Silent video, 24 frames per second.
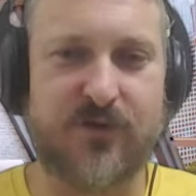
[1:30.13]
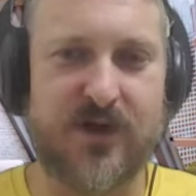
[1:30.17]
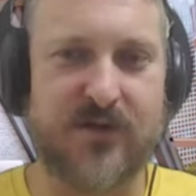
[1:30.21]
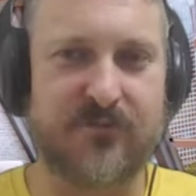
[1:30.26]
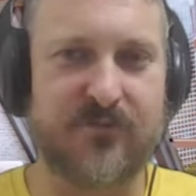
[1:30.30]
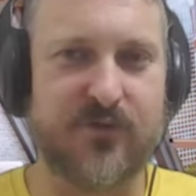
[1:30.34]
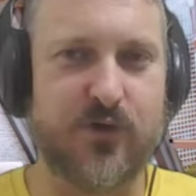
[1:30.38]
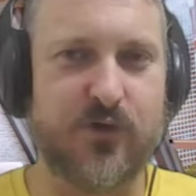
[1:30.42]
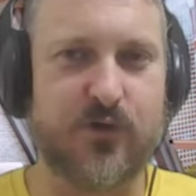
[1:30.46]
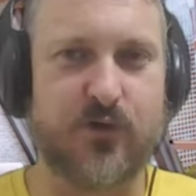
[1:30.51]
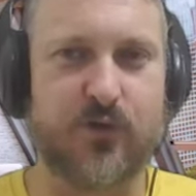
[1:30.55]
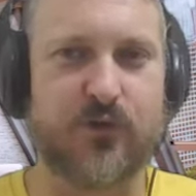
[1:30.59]

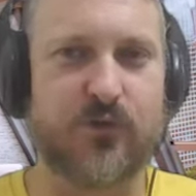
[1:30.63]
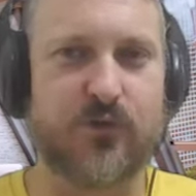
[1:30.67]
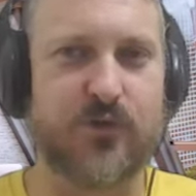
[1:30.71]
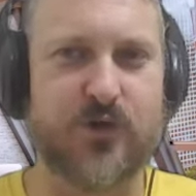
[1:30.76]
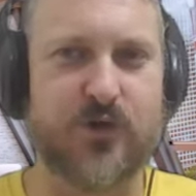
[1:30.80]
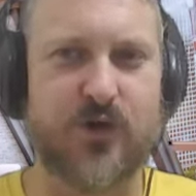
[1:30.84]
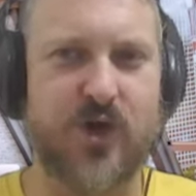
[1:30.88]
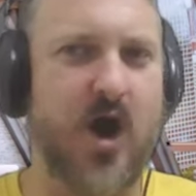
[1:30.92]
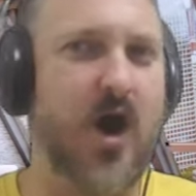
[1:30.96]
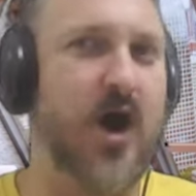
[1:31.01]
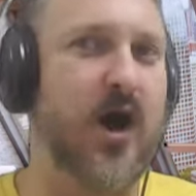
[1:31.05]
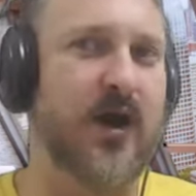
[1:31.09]

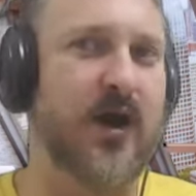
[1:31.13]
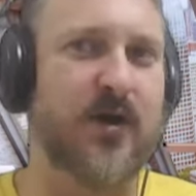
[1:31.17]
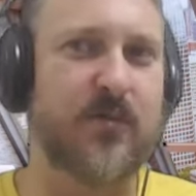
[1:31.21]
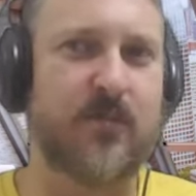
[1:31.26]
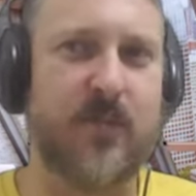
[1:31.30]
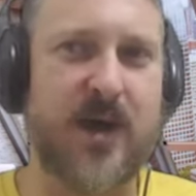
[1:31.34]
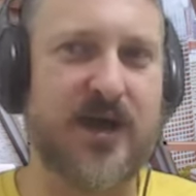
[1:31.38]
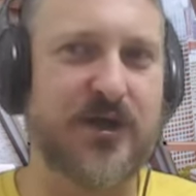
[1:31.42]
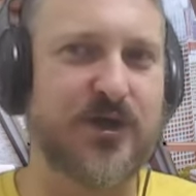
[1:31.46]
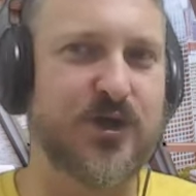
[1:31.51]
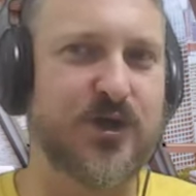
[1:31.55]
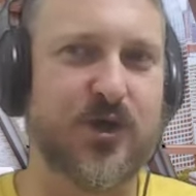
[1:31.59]
I'd
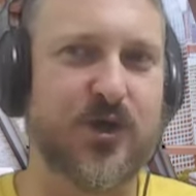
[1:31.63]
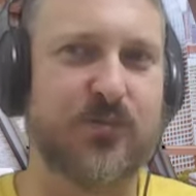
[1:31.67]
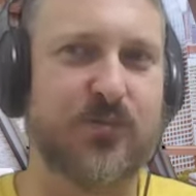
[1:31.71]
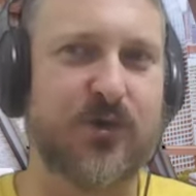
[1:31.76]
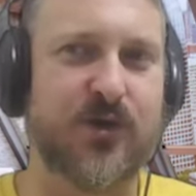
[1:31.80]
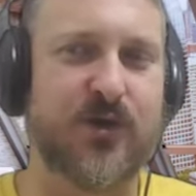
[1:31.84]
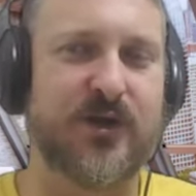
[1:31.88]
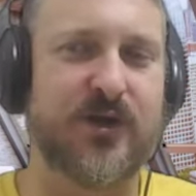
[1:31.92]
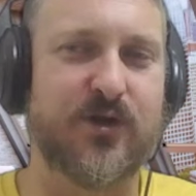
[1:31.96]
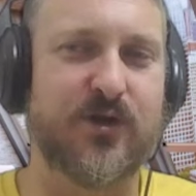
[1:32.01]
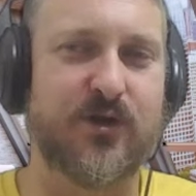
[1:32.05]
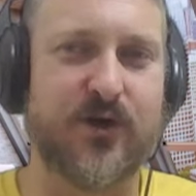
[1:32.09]
imagine you
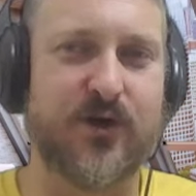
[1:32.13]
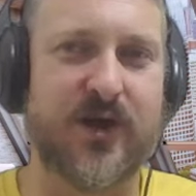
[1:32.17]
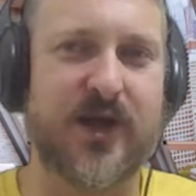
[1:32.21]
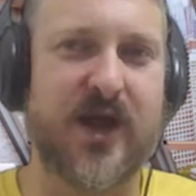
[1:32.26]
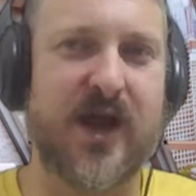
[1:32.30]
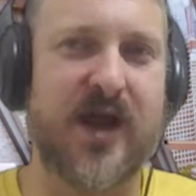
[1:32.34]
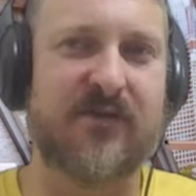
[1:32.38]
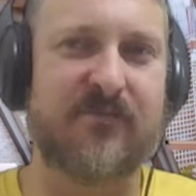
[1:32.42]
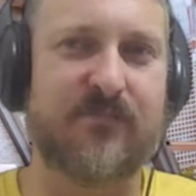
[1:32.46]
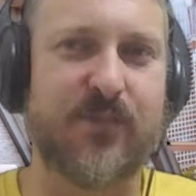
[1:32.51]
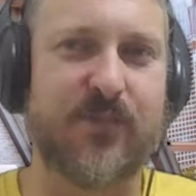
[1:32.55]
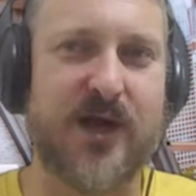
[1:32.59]
probably already
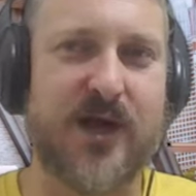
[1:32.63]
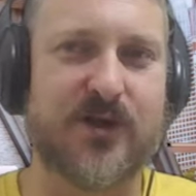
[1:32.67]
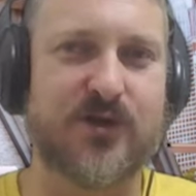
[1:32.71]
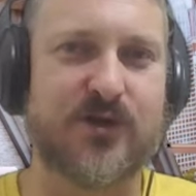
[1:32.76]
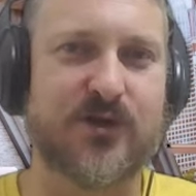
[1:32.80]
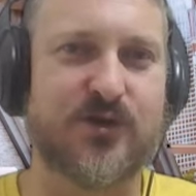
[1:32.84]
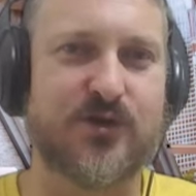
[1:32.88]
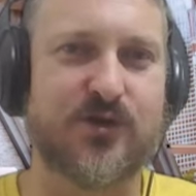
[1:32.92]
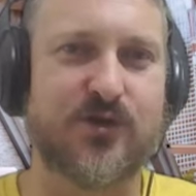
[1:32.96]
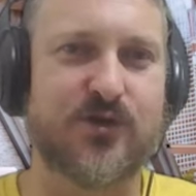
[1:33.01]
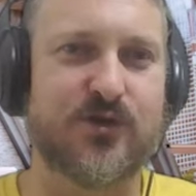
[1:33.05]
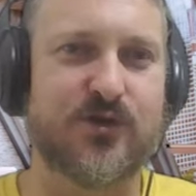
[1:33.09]
have
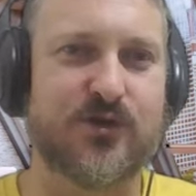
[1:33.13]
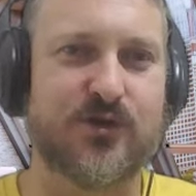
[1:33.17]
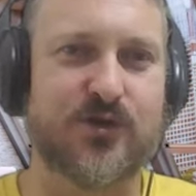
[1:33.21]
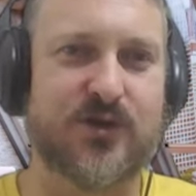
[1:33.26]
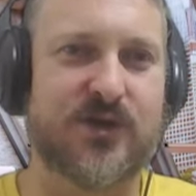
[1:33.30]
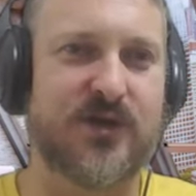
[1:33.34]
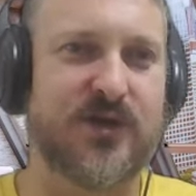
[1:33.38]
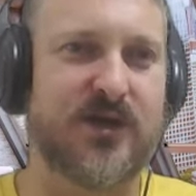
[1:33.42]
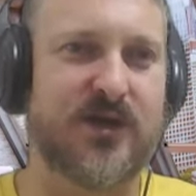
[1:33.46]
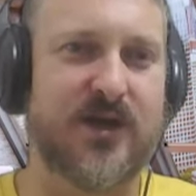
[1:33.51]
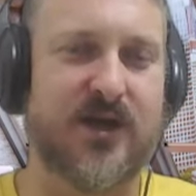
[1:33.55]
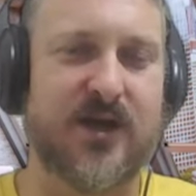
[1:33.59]
batteries on, so
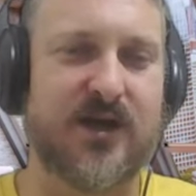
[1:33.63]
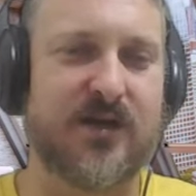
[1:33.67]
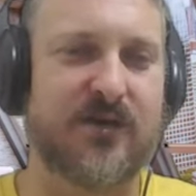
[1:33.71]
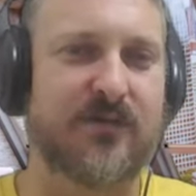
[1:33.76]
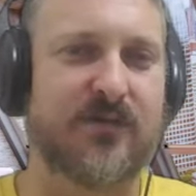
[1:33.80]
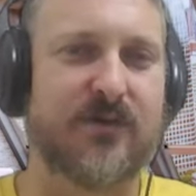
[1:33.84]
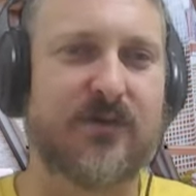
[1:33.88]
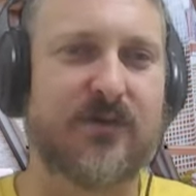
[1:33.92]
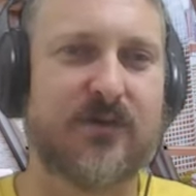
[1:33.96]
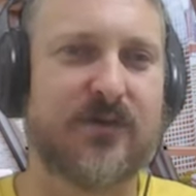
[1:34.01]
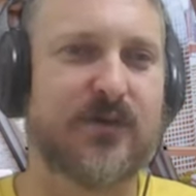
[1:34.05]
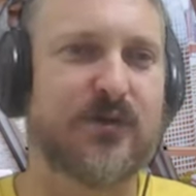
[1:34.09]
you can't
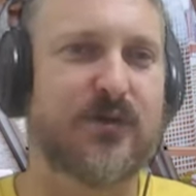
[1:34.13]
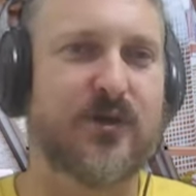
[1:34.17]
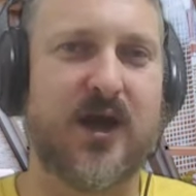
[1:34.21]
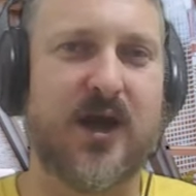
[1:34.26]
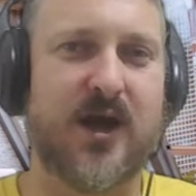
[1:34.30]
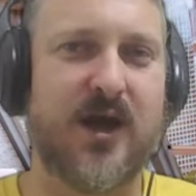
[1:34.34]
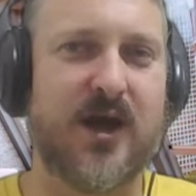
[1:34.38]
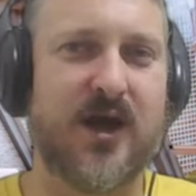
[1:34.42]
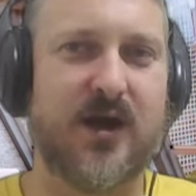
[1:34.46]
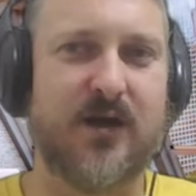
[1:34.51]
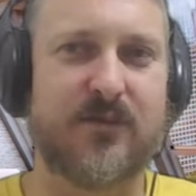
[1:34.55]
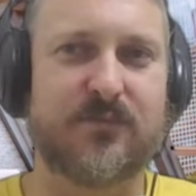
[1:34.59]

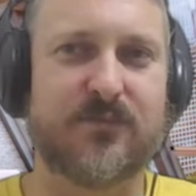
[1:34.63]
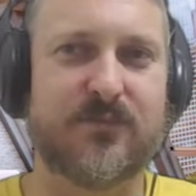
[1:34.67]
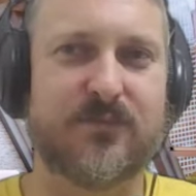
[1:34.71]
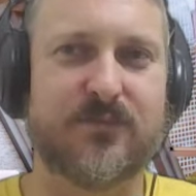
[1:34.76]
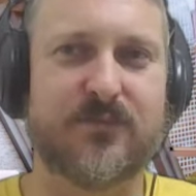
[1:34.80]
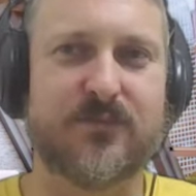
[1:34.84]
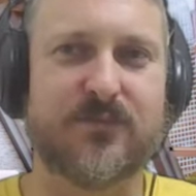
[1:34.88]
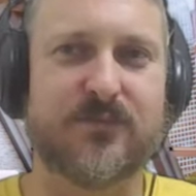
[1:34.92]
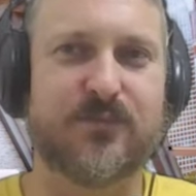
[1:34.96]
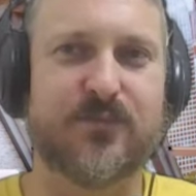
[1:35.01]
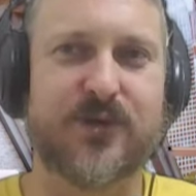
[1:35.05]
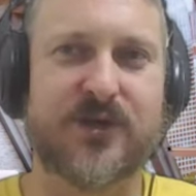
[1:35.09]

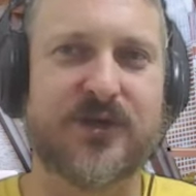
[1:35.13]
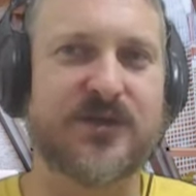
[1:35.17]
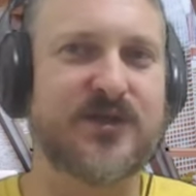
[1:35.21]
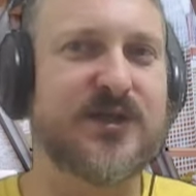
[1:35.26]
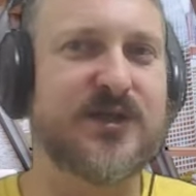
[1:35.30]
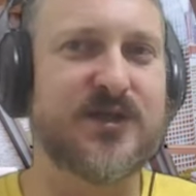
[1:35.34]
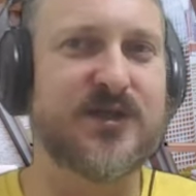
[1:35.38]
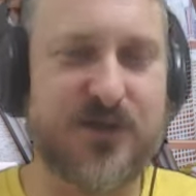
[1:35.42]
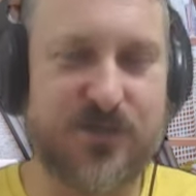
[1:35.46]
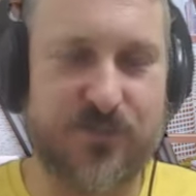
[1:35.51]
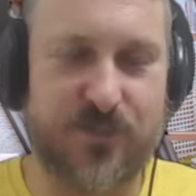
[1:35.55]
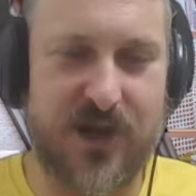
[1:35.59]

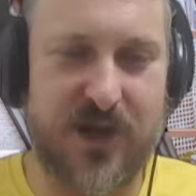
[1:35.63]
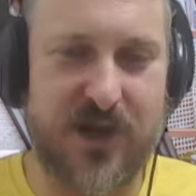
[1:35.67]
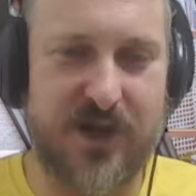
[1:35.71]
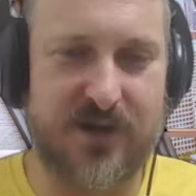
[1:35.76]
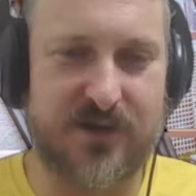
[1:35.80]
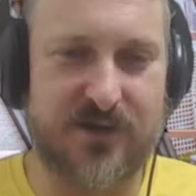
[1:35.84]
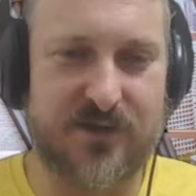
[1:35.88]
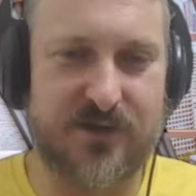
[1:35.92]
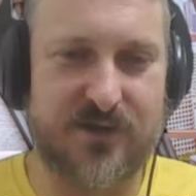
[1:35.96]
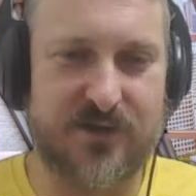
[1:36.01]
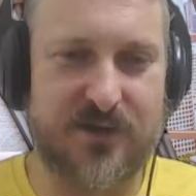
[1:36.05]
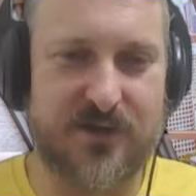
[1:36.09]
participate
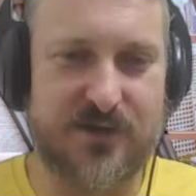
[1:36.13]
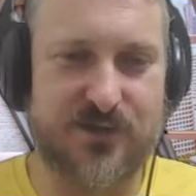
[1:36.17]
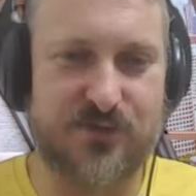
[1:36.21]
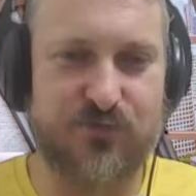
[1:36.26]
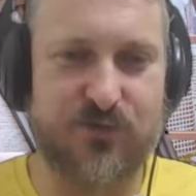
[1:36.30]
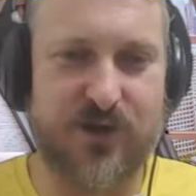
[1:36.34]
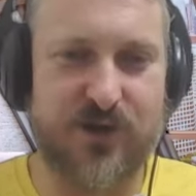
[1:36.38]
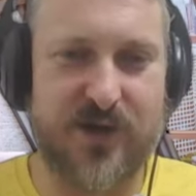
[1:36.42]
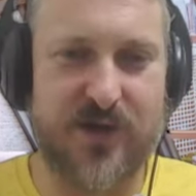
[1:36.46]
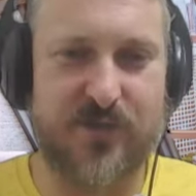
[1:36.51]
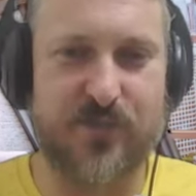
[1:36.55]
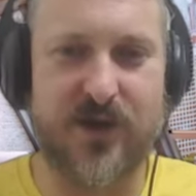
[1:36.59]
in this
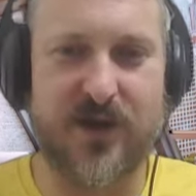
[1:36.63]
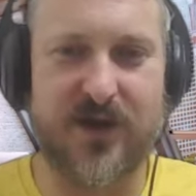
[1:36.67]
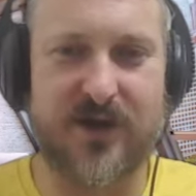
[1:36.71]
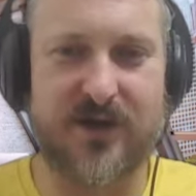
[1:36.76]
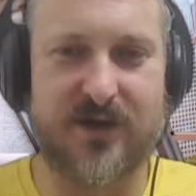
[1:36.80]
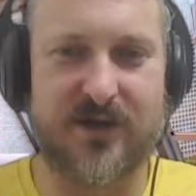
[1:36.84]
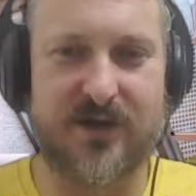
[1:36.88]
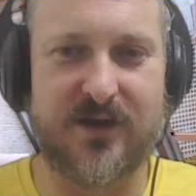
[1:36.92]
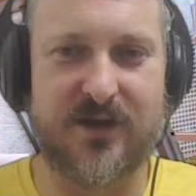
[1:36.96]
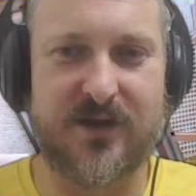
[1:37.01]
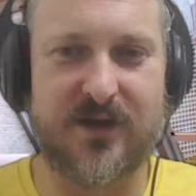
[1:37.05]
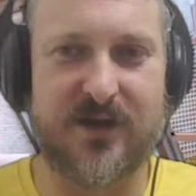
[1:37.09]
rebate
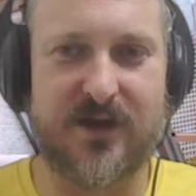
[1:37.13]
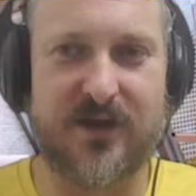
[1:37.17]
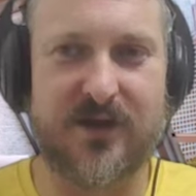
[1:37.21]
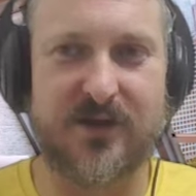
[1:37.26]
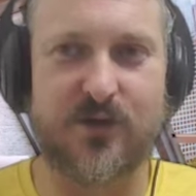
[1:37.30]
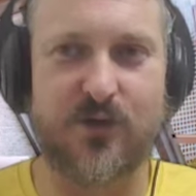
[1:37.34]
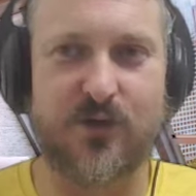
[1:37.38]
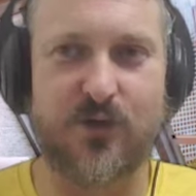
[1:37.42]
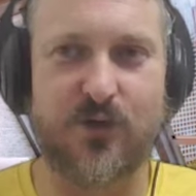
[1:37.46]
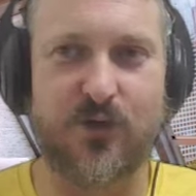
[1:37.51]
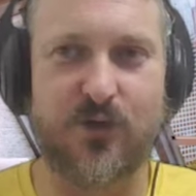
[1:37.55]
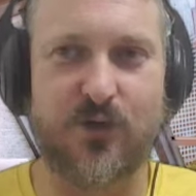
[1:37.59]
again,
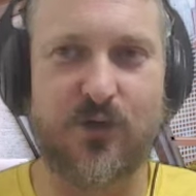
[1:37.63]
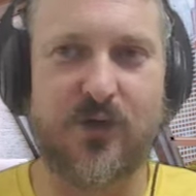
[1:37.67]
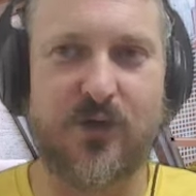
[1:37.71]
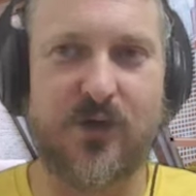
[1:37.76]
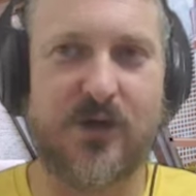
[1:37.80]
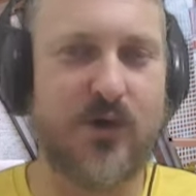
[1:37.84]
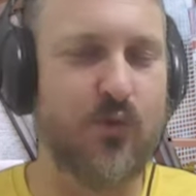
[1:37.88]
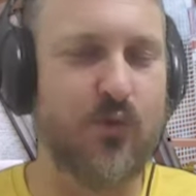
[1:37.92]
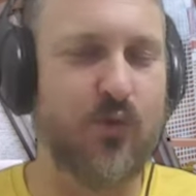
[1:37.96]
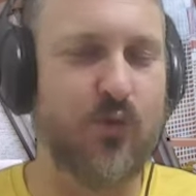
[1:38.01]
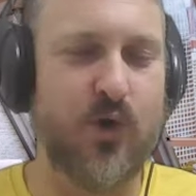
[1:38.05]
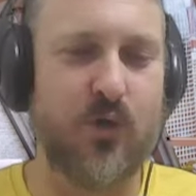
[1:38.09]
or
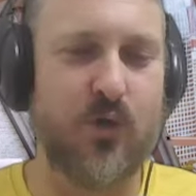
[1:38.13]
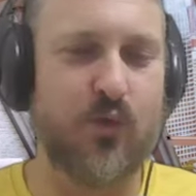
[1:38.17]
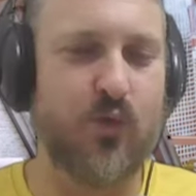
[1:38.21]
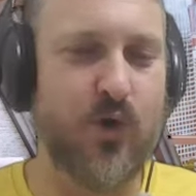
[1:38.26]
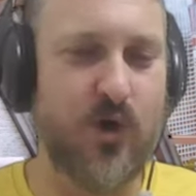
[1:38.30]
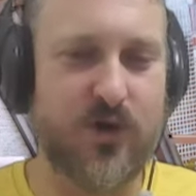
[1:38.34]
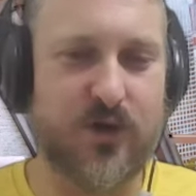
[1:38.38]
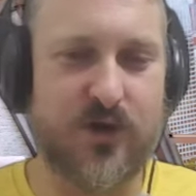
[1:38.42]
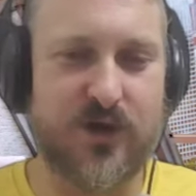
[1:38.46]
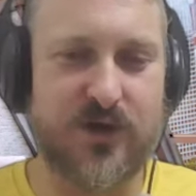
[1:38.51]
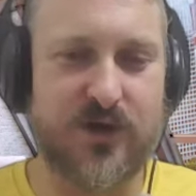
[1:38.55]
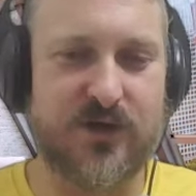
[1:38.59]

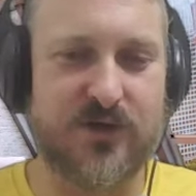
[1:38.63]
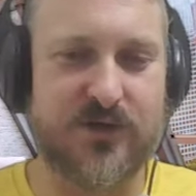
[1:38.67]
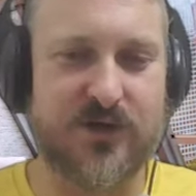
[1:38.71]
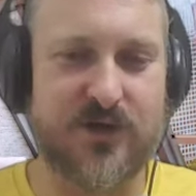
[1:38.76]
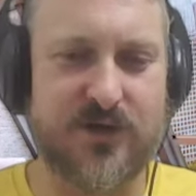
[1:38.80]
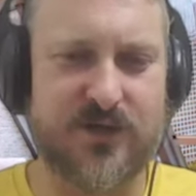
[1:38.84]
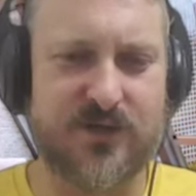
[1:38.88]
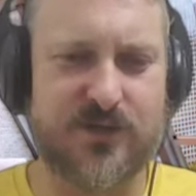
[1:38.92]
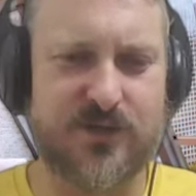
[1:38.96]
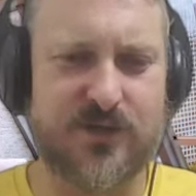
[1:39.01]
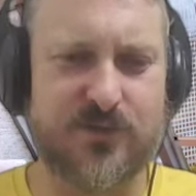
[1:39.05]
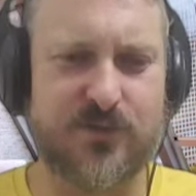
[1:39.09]
what can you
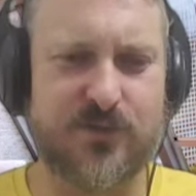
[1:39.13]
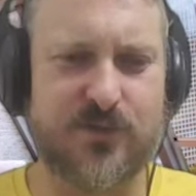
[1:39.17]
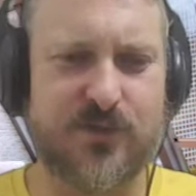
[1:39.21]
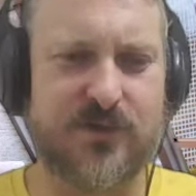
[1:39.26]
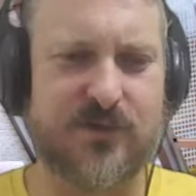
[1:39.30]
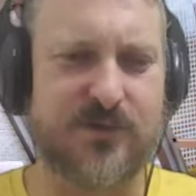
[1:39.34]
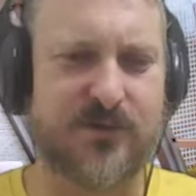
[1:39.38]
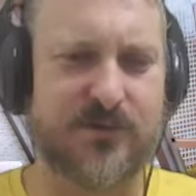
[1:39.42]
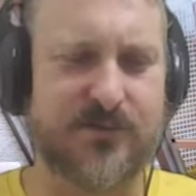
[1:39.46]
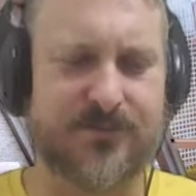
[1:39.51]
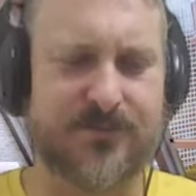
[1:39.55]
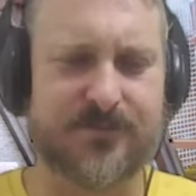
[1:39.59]
tell us about it?